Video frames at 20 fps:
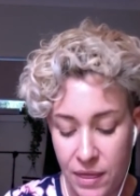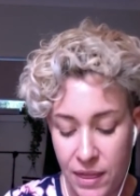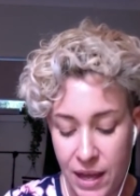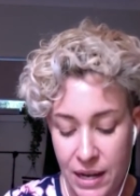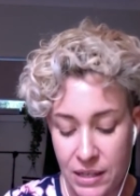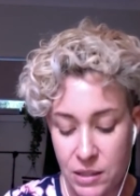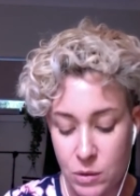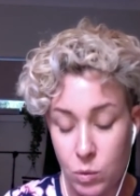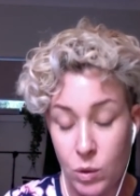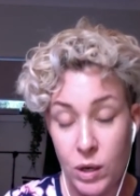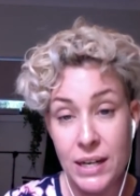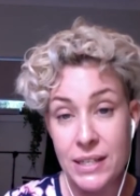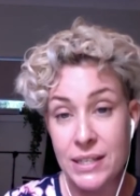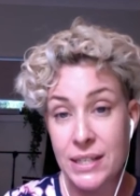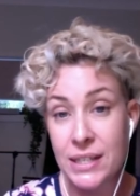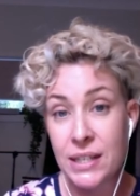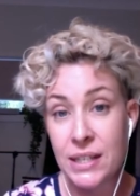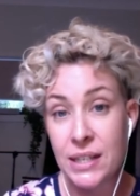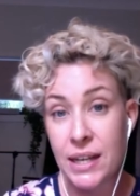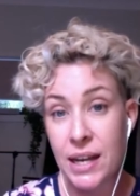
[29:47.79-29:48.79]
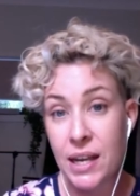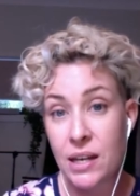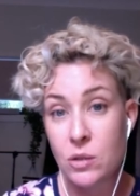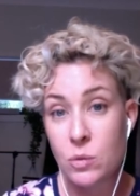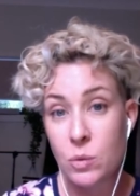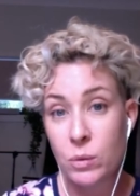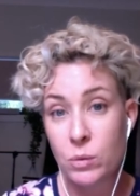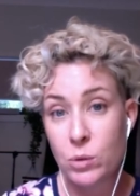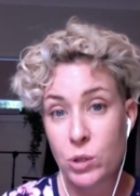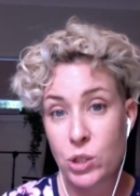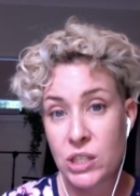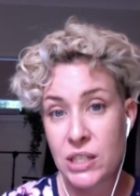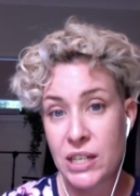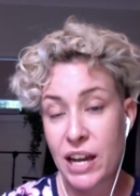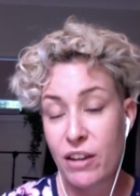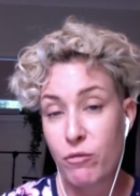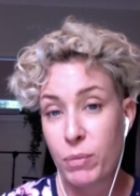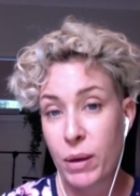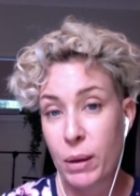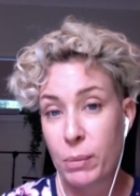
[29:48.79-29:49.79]
and that's what I did in the end. We would just
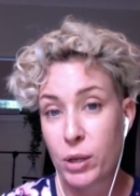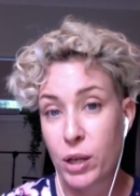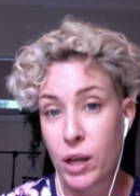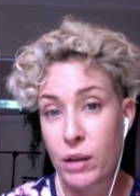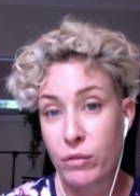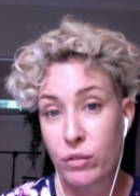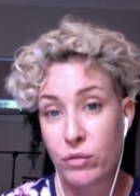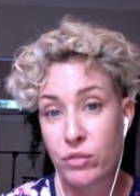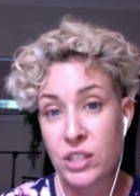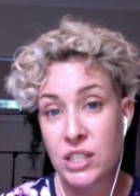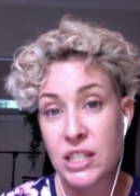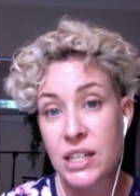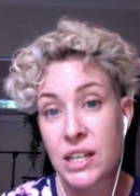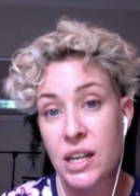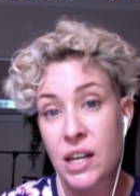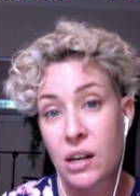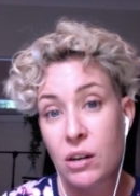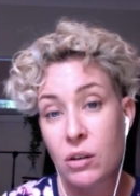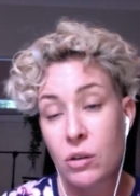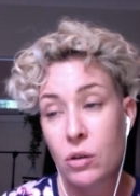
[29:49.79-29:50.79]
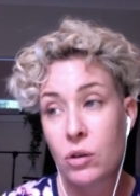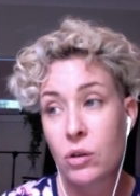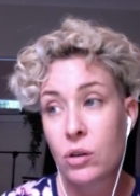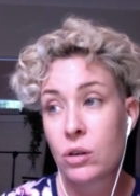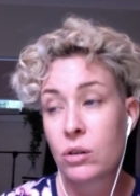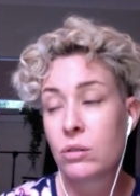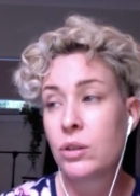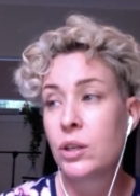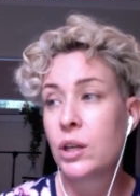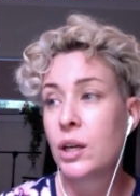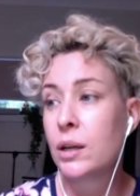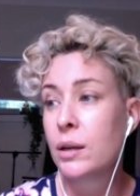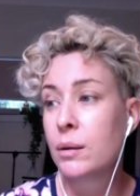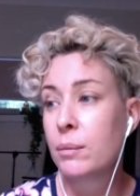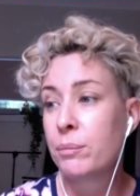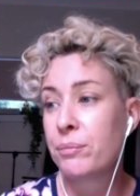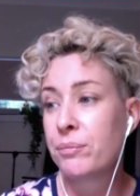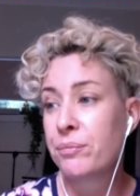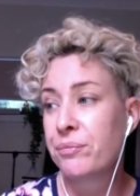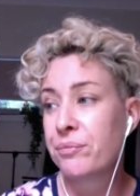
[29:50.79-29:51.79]
have people over for dinner, or,
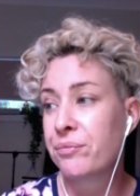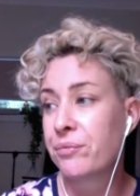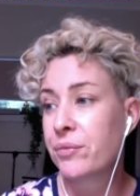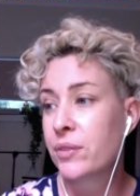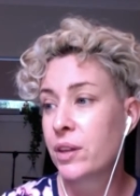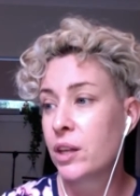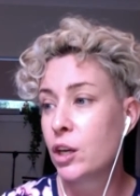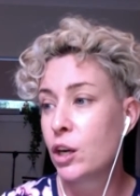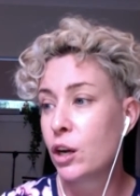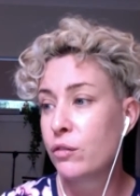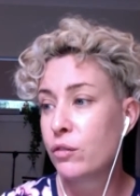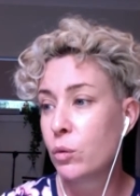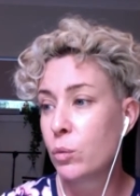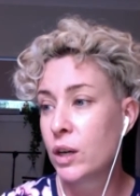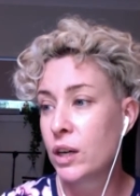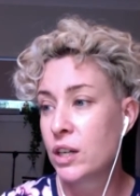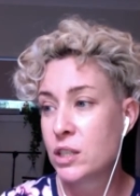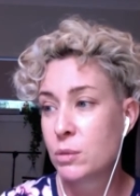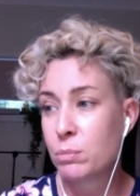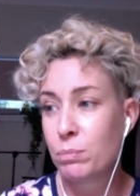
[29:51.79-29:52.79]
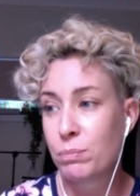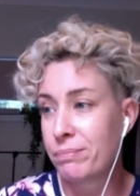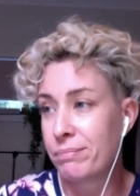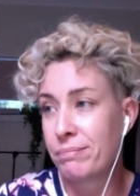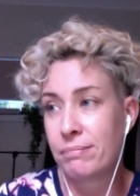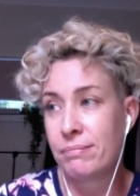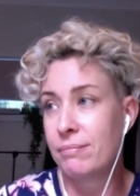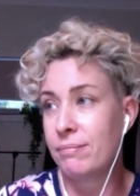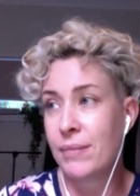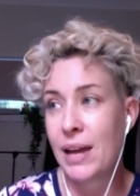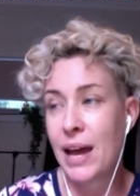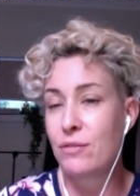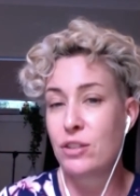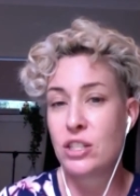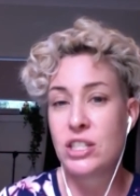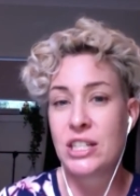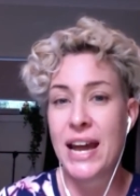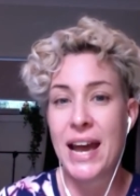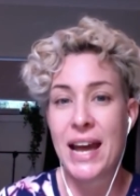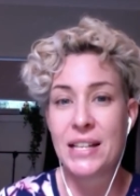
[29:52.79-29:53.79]
um, you know, if I wanted to have a
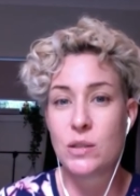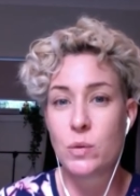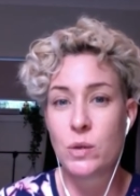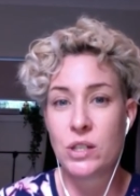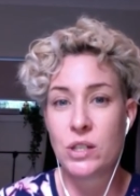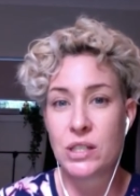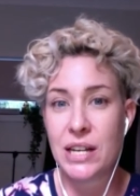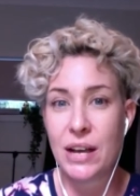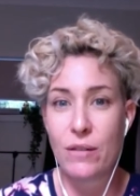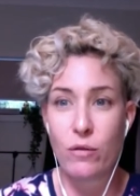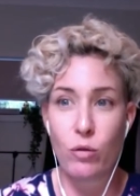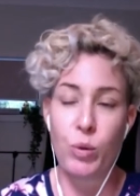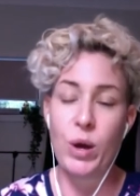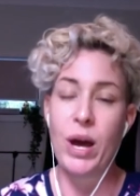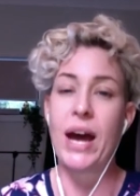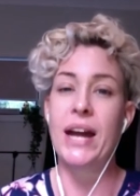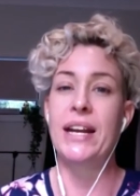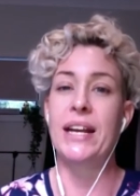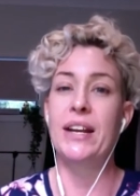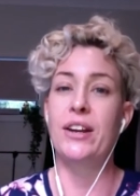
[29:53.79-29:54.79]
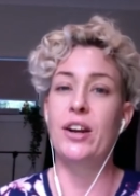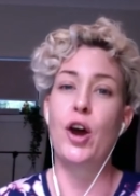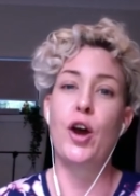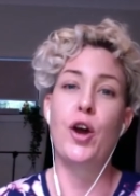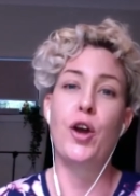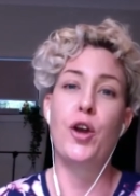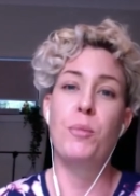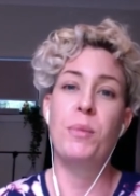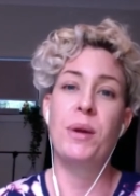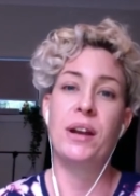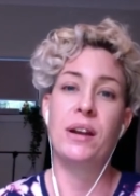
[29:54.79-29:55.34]
dance, we'd just have a party at home.